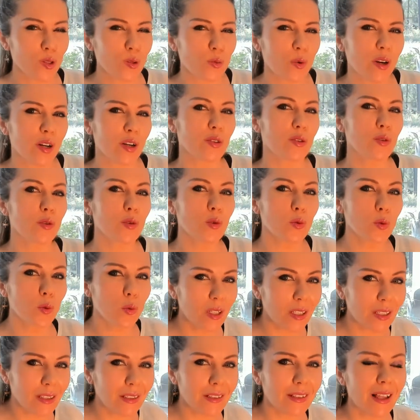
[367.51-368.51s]
where you
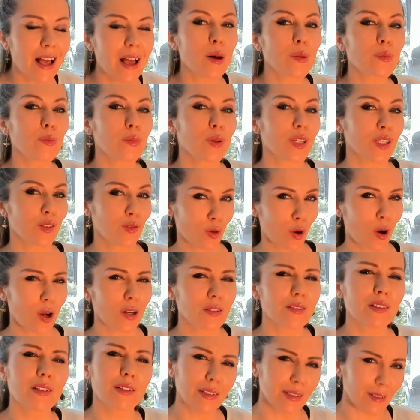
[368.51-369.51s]
will be
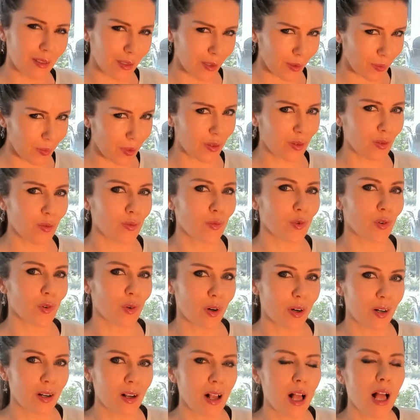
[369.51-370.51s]
taught a little bit
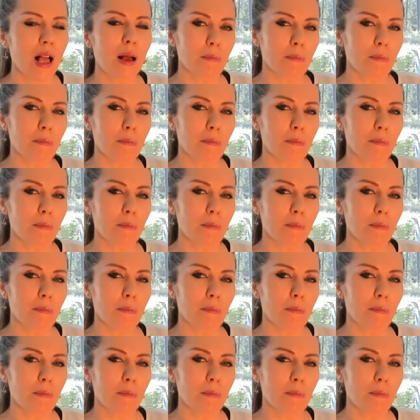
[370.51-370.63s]
more,